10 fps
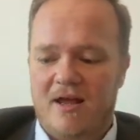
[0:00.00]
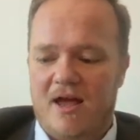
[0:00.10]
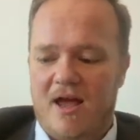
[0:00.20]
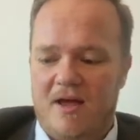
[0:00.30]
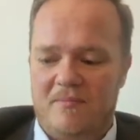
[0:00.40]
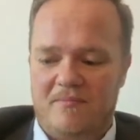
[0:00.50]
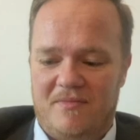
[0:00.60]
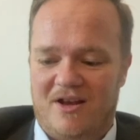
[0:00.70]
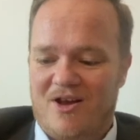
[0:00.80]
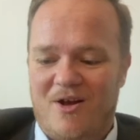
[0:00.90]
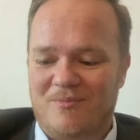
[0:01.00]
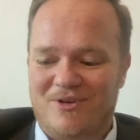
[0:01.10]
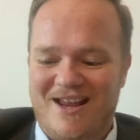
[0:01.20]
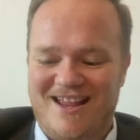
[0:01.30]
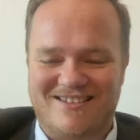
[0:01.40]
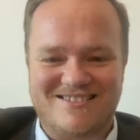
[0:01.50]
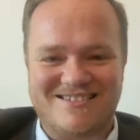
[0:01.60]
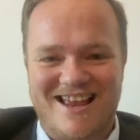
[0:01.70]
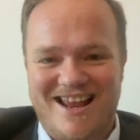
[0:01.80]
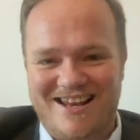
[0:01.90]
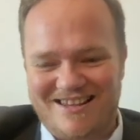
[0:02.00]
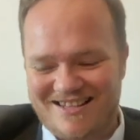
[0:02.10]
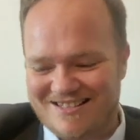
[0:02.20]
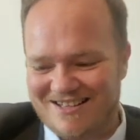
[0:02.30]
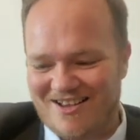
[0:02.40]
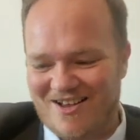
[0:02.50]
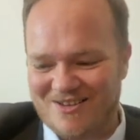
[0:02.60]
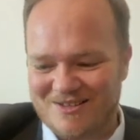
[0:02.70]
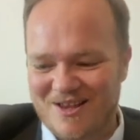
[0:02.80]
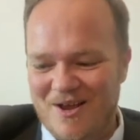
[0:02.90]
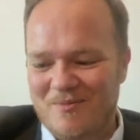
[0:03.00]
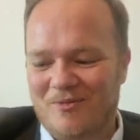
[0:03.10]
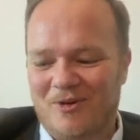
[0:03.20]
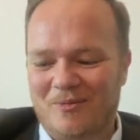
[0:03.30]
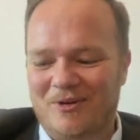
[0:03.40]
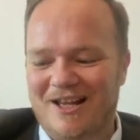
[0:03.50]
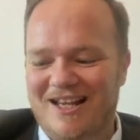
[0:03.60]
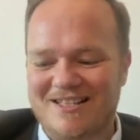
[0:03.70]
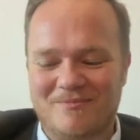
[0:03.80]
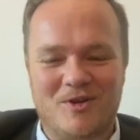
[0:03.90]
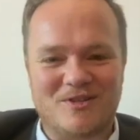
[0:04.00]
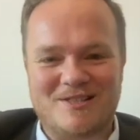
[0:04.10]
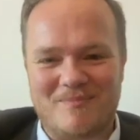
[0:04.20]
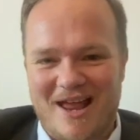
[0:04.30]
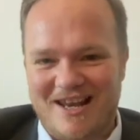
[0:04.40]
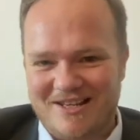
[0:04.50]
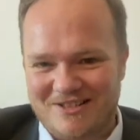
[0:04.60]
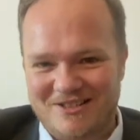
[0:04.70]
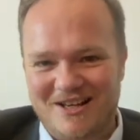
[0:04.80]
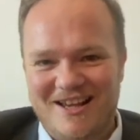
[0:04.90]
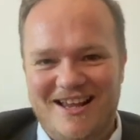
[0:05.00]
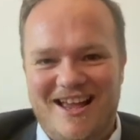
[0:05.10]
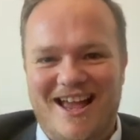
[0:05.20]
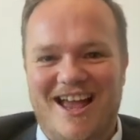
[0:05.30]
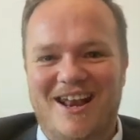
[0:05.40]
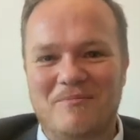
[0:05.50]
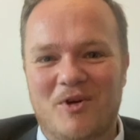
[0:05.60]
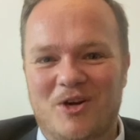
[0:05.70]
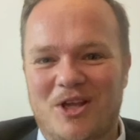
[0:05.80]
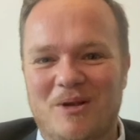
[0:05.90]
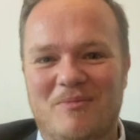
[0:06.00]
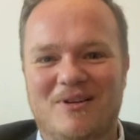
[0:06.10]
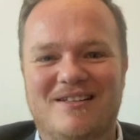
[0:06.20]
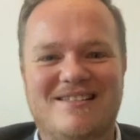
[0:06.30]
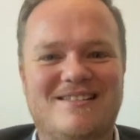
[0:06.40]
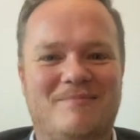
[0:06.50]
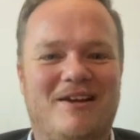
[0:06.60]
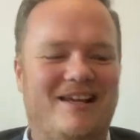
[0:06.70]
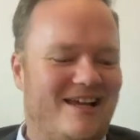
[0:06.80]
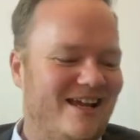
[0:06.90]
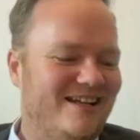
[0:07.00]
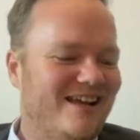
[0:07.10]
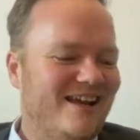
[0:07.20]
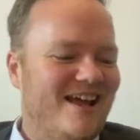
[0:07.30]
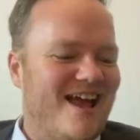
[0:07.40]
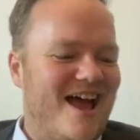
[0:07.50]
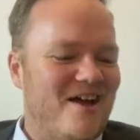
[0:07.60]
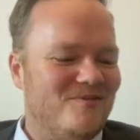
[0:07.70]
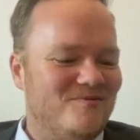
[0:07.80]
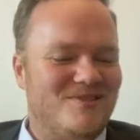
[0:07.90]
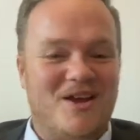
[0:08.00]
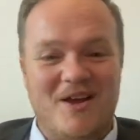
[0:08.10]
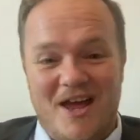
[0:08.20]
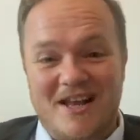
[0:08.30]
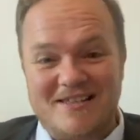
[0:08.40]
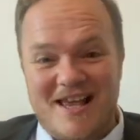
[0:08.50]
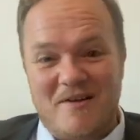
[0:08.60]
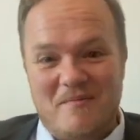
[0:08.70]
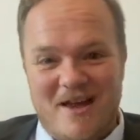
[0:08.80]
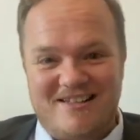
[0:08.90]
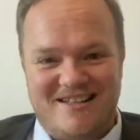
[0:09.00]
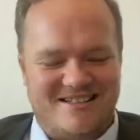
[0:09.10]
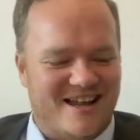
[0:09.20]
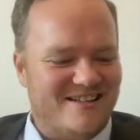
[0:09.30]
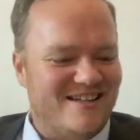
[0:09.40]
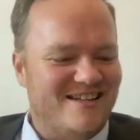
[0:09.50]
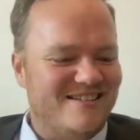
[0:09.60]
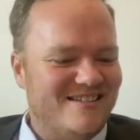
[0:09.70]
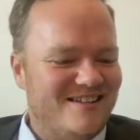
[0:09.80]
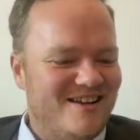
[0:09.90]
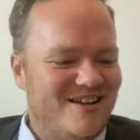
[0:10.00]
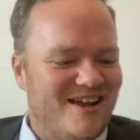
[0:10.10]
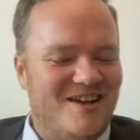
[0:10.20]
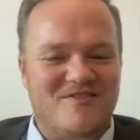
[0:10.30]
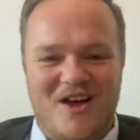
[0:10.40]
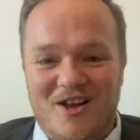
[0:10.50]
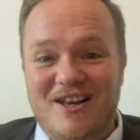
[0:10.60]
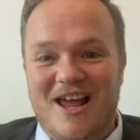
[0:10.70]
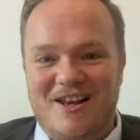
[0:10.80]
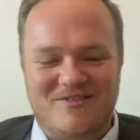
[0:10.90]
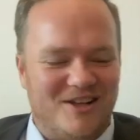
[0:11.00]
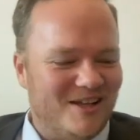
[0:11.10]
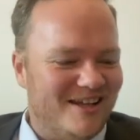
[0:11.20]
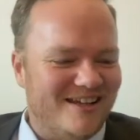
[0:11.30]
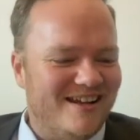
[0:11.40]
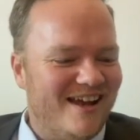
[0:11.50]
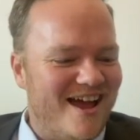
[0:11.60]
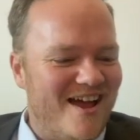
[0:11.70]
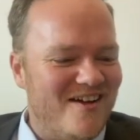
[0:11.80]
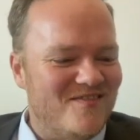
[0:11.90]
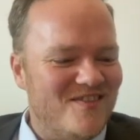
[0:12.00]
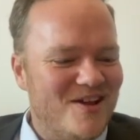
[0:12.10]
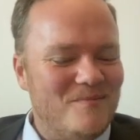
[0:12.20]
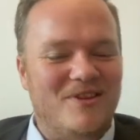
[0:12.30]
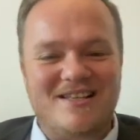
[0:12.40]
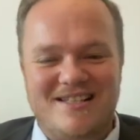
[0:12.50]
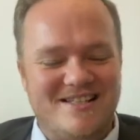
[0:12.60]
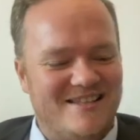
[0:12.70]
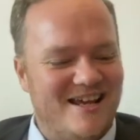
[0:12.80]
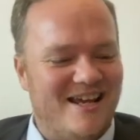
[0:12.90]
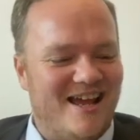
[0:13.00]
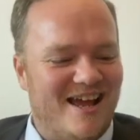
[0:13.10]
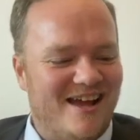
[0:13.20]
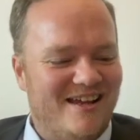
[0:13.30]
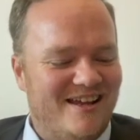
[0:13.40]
and I can't pronounce any of the cigars properly because I'm not Spanish and I'm not Cuban speaking, and I say it with my Essex accent, even though I now live in London. But this is the